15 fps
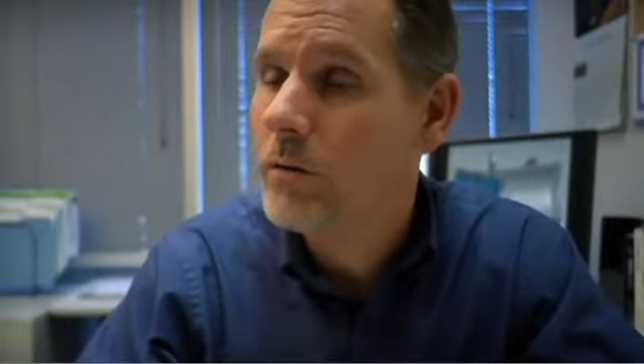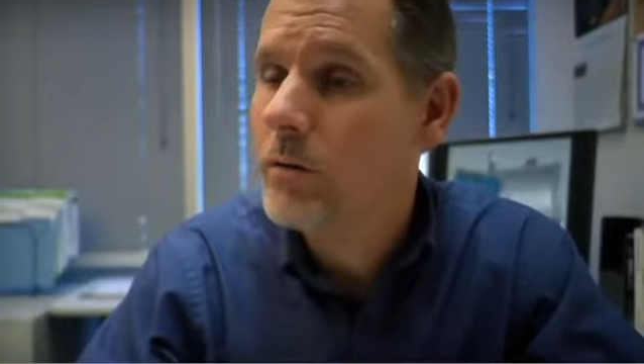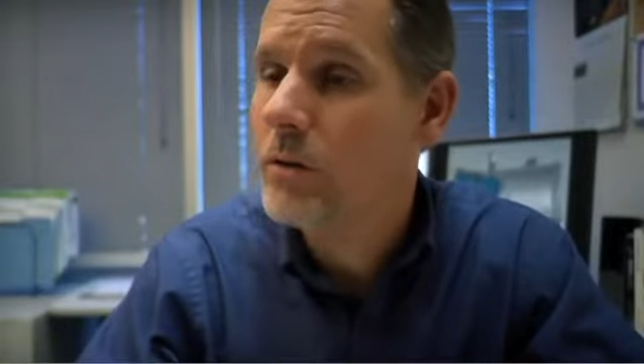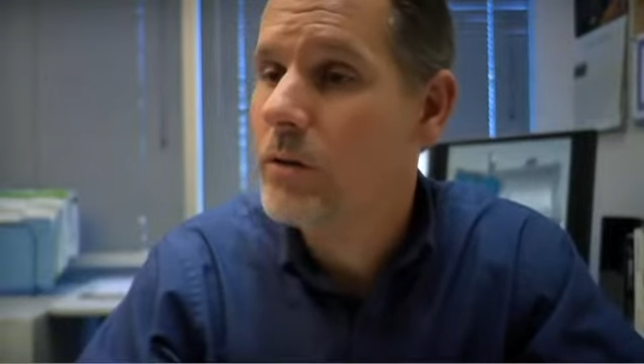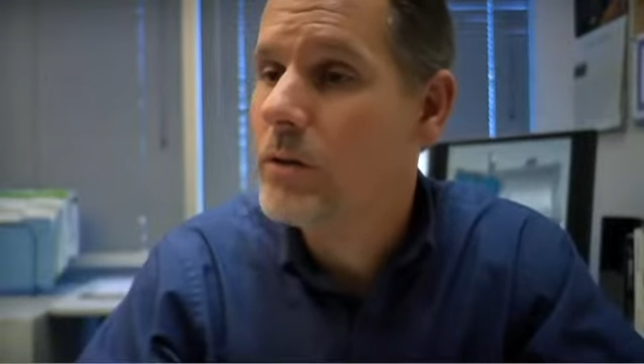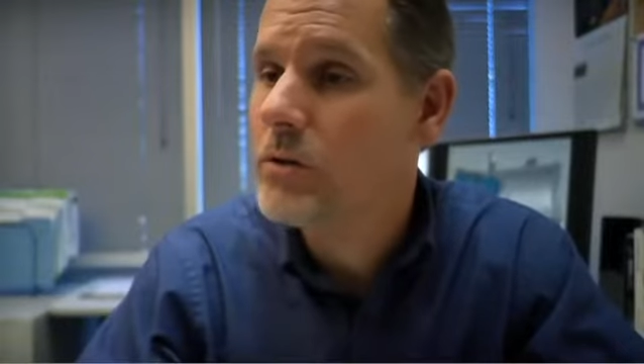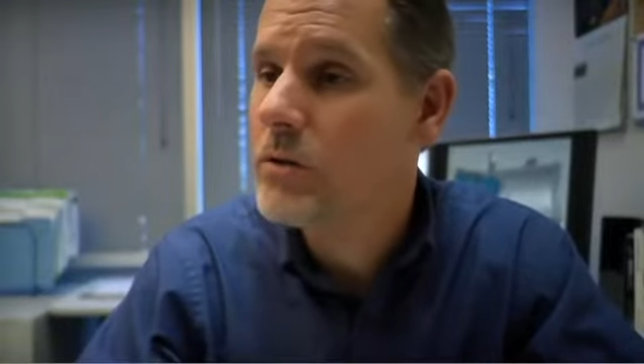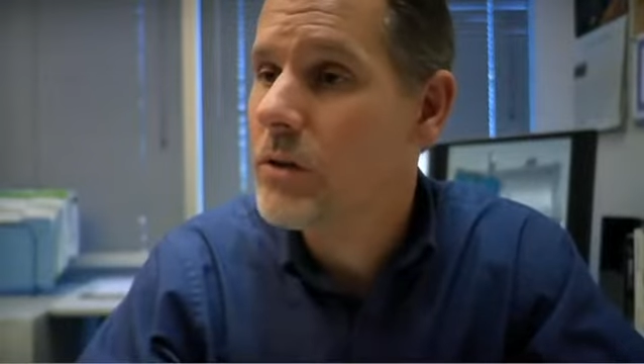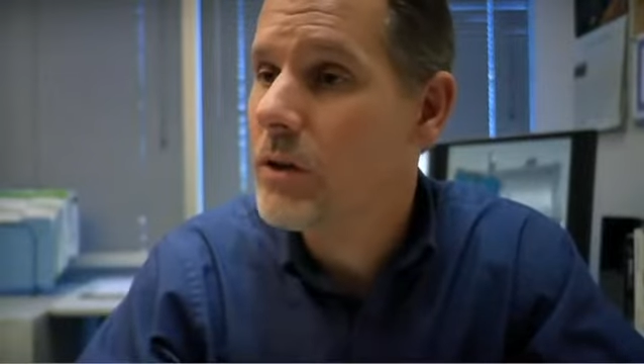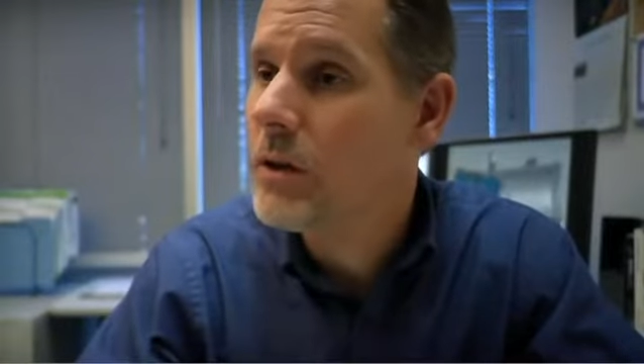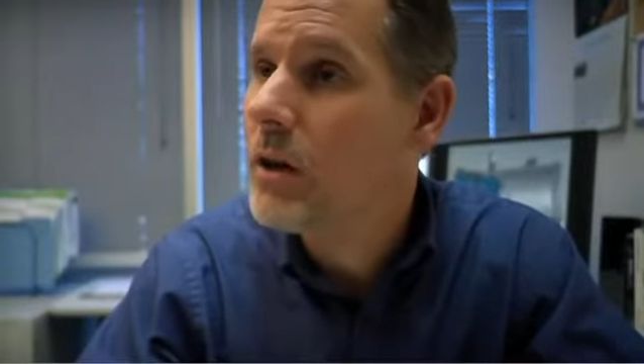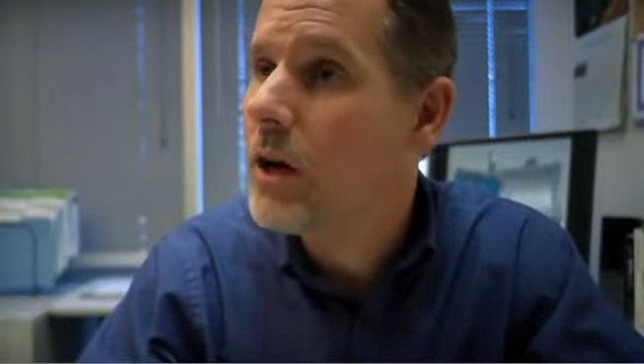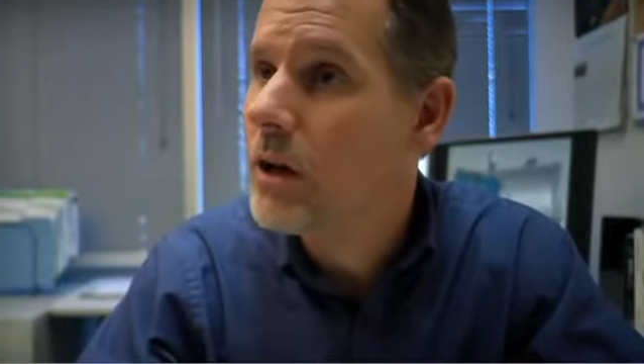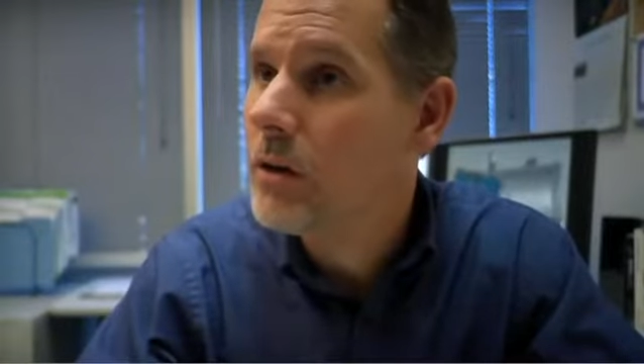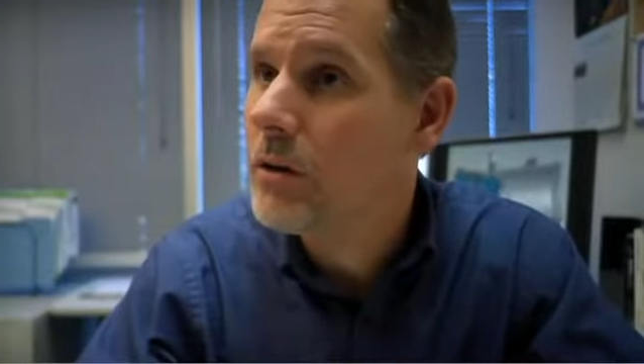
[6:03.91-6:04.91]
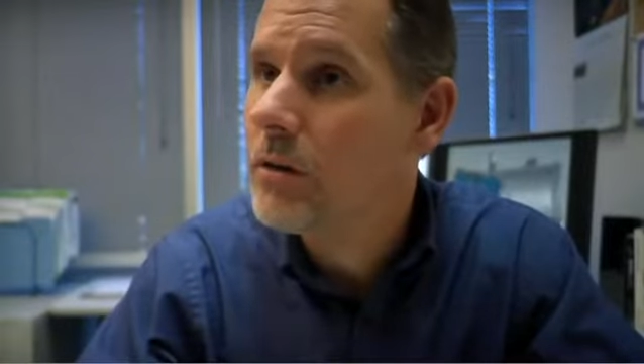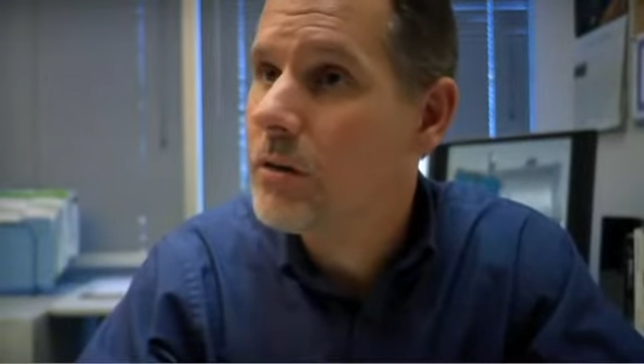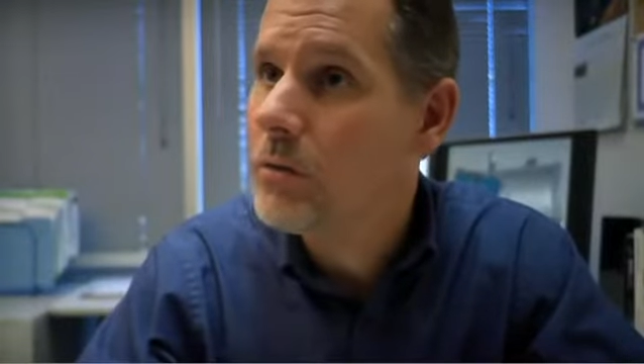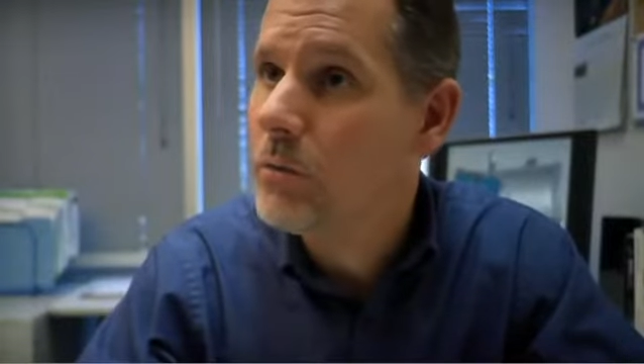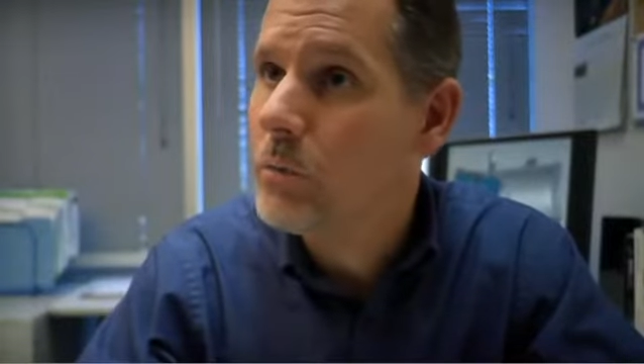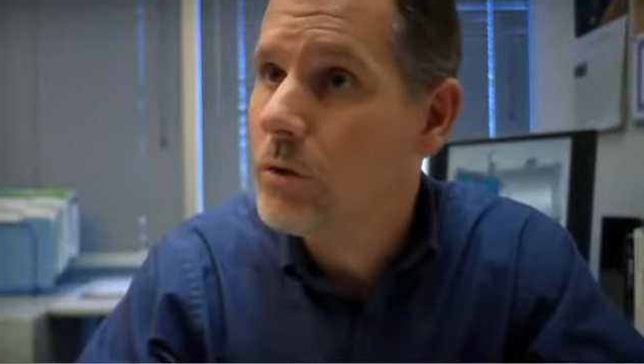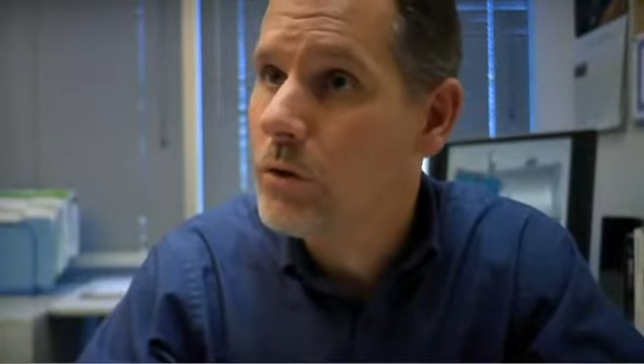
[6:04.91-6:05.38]
that Synodon
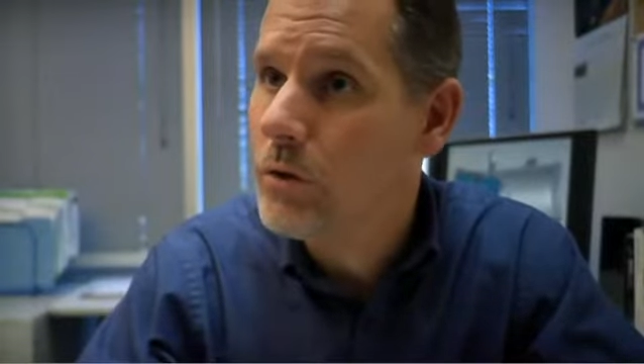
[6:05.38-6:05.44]
would